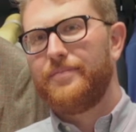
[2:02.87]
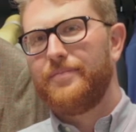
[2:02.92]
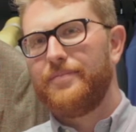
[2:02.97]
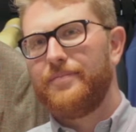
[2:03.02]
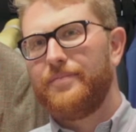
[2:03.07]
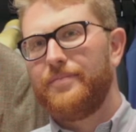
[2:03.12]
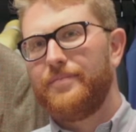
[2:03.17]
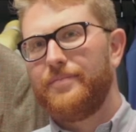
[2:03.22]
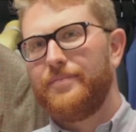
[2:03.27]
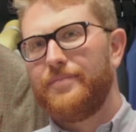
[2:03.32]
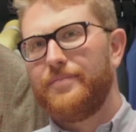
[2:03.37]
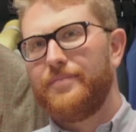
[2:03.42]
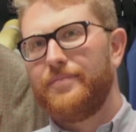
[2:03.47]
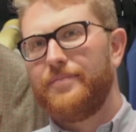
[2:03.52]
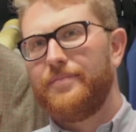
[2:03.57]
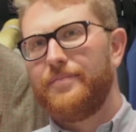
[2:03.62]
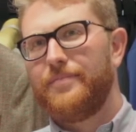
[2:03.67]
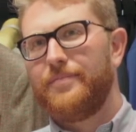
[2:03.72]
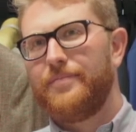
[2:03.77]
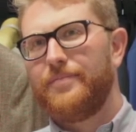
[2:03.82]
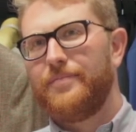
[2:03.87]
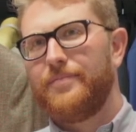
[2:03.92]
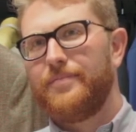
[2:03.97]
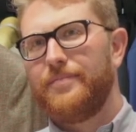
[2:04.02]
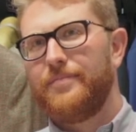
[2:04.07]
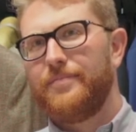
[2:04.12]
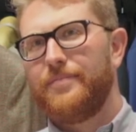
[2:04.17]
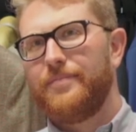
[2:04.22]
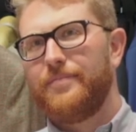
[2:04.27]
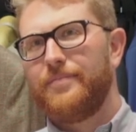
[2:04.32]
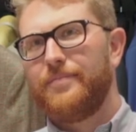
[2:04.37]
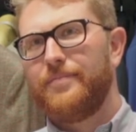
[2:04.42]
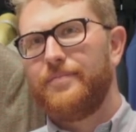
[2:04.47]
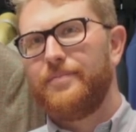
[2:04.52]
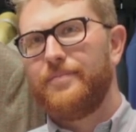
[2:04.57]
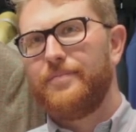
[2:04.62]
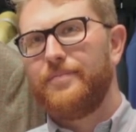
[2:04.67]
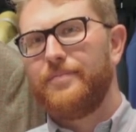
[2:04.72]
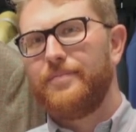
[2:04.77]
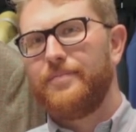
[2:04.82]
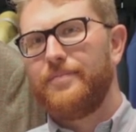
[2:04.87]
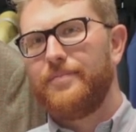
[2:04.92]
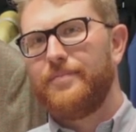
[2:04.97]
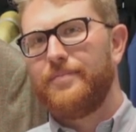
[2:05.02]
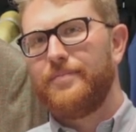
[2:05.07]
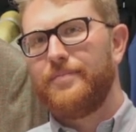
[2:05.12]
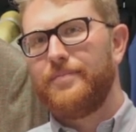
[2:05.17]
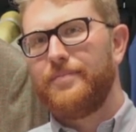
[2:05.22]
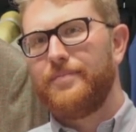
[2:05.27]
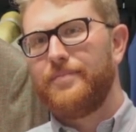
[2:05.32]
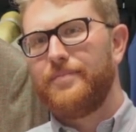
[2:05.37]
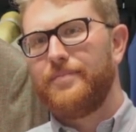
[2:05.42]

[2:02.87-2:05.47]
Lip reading: (silent)